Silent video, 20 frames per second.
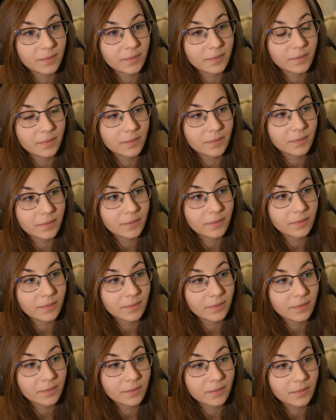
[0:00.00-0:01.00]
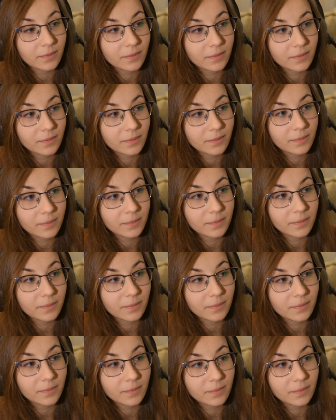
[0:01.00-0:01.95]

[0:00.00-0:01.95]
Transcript: No one is speaking in this clip.